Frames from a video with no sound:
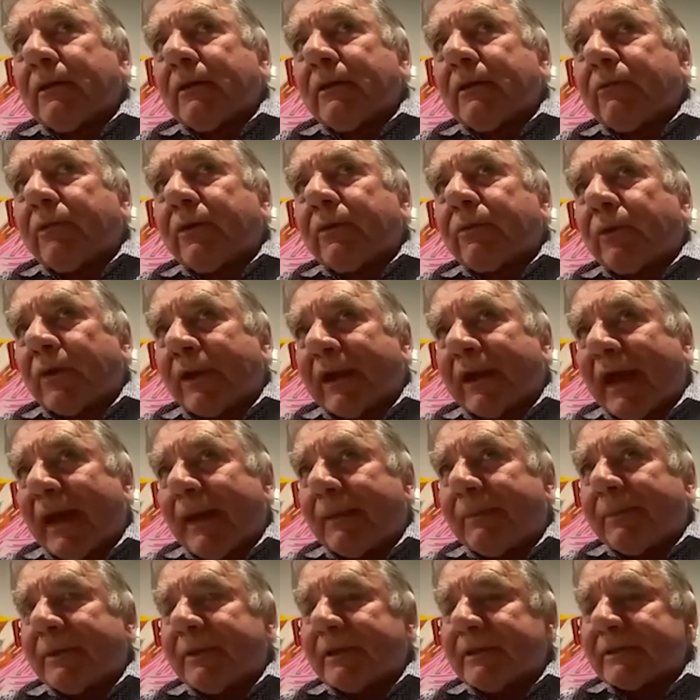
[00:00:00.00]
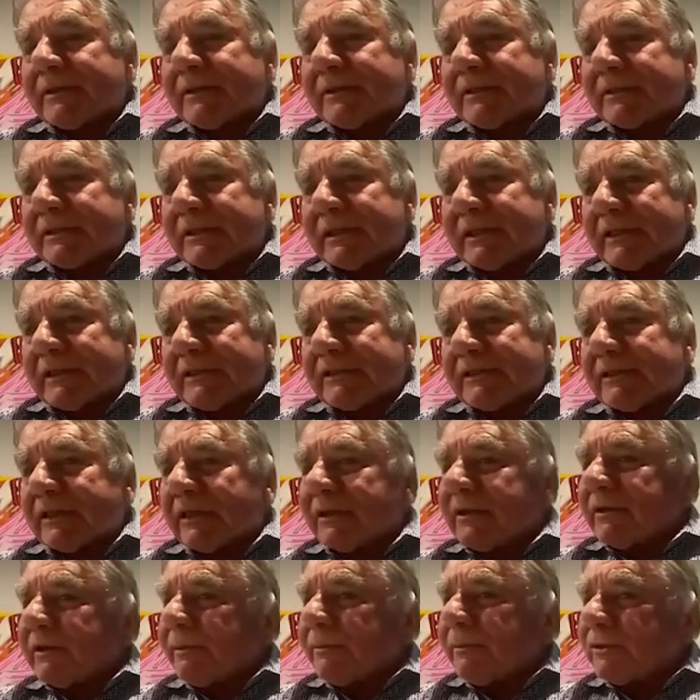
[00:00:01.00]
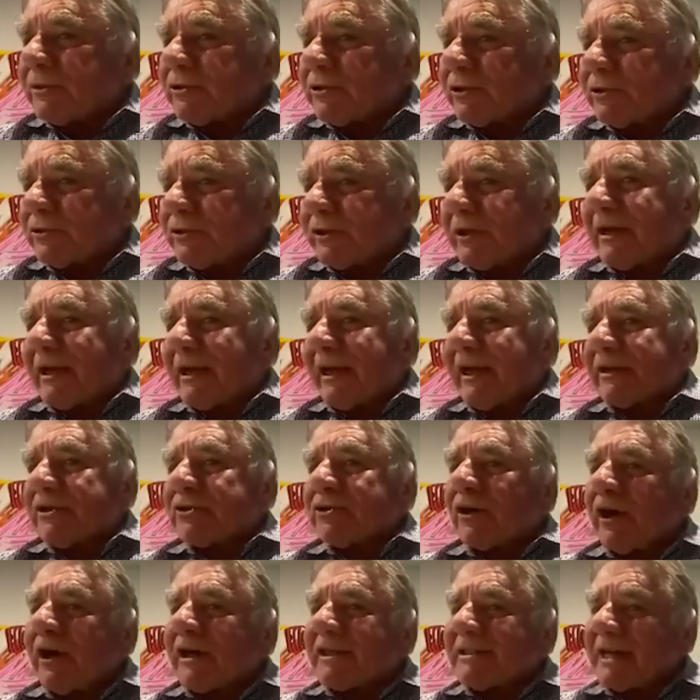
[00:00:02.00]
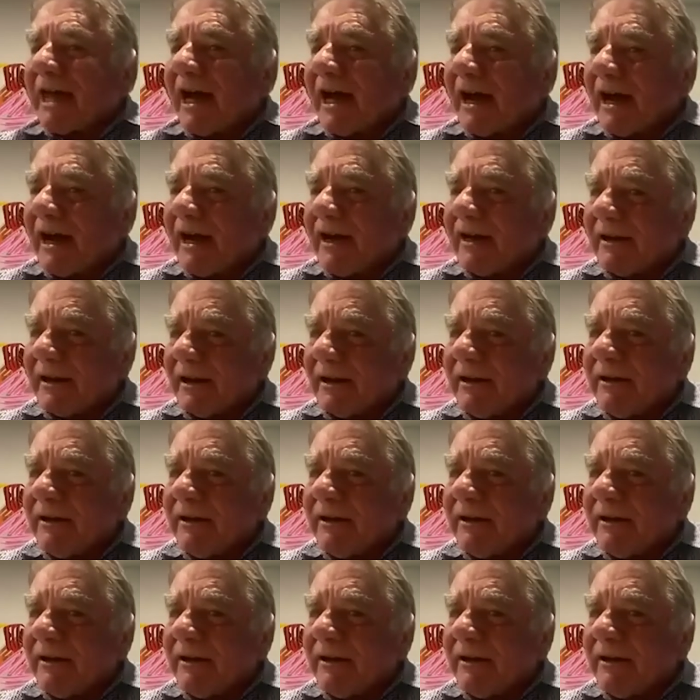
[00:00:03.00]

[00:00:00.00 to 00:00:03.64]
what happens is that the pituitary gland tries harder